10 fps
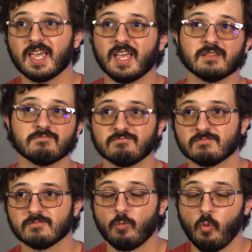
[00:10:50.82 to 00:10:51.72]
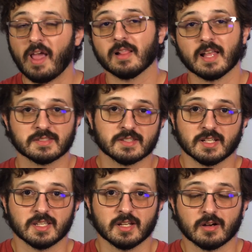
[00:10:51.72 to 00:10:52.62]
in way less than
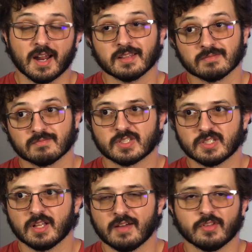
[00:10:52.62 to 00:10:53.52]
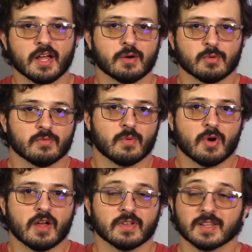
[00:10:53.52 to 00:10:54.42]
a year and still have a lot of room for
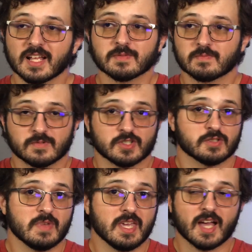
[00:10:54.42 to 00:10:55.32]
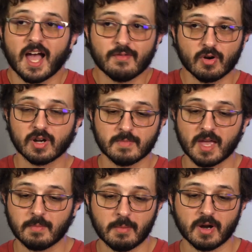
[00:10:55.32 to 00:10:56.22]
profit. That's just me. I've already
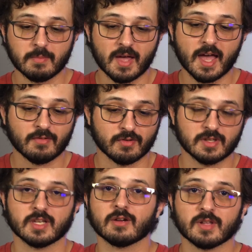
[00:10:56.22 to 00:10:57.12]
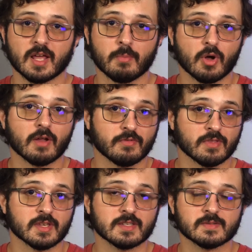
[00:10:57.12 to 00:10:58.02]
made my money back for the year that I bought
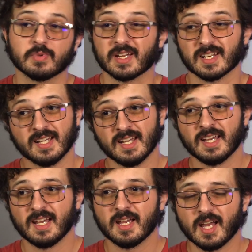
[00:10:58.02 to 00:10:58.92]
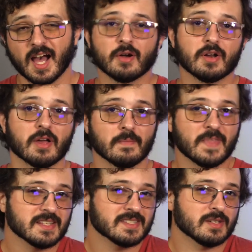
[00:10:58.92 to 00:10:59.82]
for this, but I don't know.
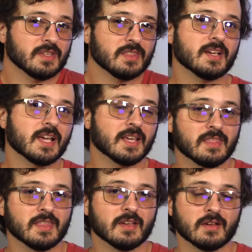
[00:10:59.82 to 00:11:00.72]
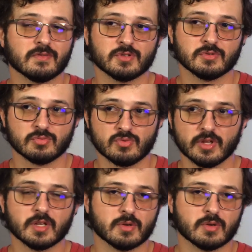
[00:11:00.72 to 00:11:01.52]
That's the only thing I can think of to really